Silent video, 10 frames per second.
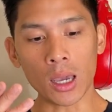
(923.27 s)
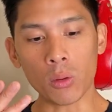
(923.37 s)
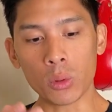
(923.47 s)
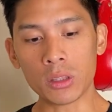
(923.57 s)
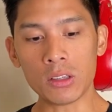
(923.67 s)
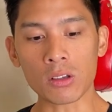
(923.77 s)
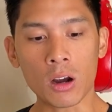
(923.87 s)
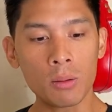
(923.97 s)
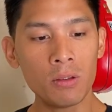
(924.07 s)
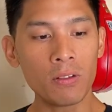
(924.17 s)
with these
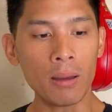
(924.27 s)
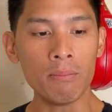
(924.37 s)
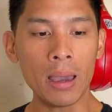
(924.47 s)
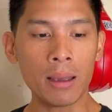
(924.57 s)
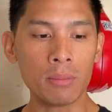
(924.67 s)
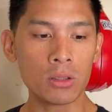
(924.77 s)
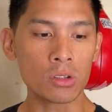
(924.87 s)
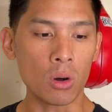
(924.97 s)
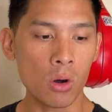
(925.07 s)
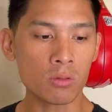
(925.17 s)
RB5 bag mitts.
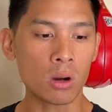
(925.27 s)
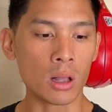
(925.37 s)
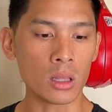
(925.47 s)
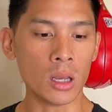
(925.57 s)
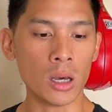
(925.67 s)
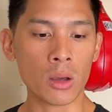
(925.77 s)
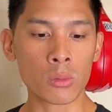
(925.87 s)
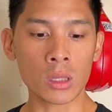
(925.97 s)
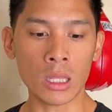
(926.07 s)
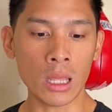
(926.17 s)
So overall,
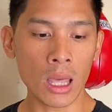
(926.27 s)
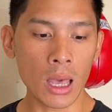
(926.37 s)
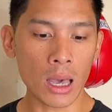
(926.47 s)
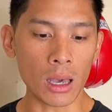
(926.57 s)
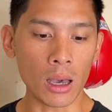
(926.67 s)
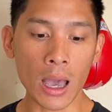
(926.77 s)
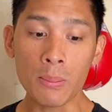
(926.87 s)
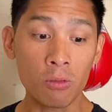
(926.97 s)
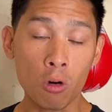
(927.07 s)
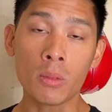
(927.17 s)
really high
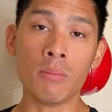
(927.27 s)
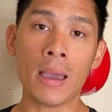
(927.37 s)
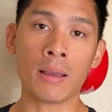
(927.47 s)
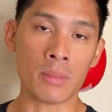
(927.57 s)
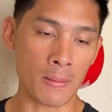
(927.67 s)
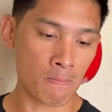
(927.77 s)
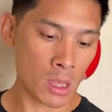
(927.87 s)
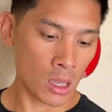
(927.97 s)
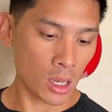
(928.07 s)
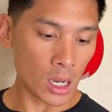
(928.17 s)
performing bag mitt.
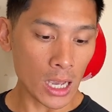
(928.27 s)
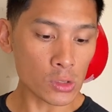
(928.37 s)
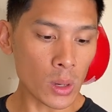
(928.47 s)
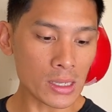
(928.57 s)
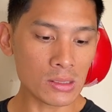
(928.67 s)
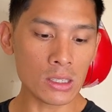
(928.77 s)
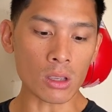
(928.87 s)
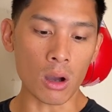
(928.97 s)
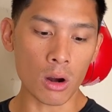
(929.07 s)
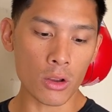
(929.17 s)
Cost wise, these
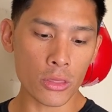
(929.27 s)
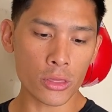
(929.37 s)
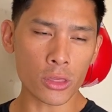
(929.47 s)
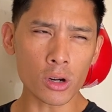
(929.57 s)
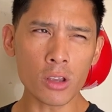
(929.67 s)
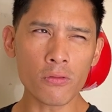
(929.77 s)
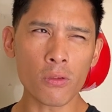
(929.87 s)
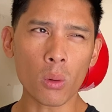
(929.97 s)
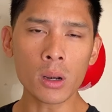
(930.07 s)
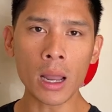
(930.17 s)
are
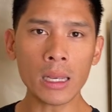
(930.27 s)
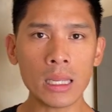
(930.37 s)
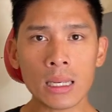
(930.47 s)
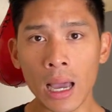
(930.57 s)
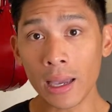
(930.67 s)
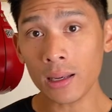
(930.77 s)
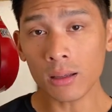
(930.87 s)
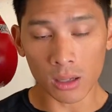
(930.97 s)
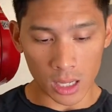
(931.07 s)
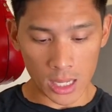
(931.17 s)

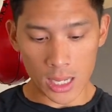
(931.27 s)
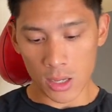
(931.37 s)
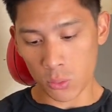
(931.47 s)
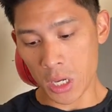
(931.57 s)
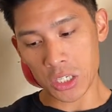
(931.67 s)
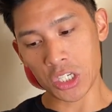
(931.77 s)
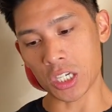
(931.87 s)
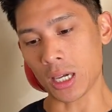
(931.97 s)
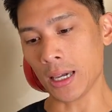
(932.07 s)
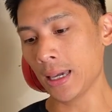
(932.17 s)
$34.99, which
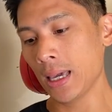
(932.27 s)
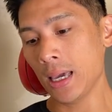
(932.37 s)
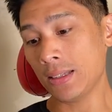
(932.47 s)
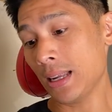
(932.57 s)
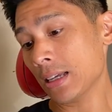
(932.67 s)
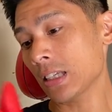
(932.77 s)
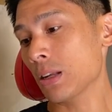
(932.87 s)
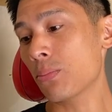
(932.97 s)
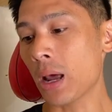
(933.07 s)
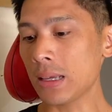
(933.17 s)
is an
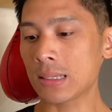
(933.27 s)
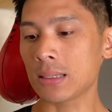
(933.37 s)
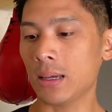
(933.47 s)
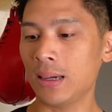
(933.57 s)
excellent price.